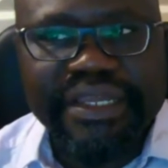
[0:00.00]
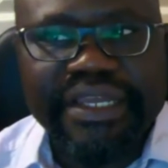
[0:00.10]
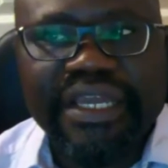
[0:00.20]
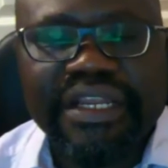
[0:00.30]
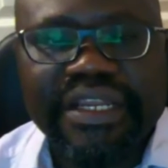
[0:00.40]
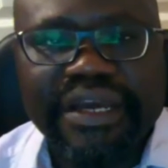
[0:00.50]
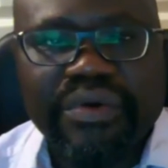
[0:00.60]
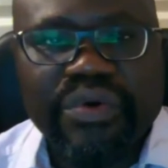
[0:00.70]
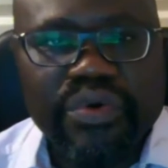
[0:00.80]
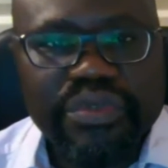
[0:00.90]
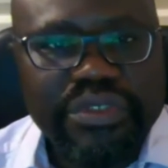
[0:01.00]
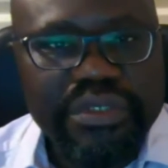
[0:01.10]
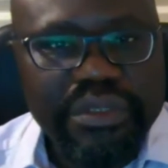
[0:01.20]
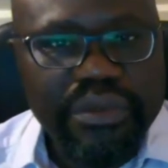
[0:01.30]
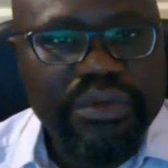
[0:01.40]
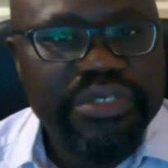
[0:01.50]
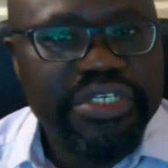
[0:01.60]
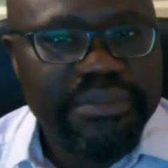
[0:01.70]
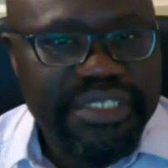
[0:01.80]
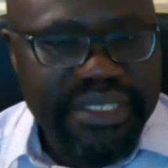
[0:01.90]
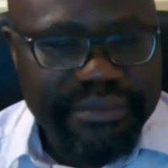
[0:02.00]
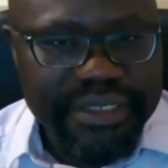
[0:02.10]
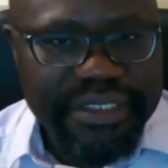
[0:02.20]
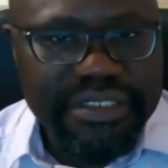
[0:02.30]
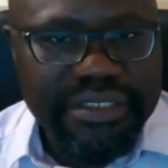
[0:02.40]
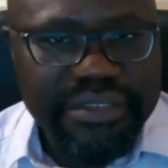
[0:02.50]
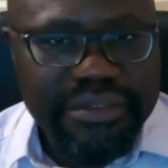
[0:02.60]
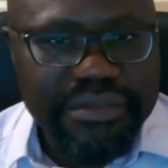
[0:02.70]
it can now cause long-term damage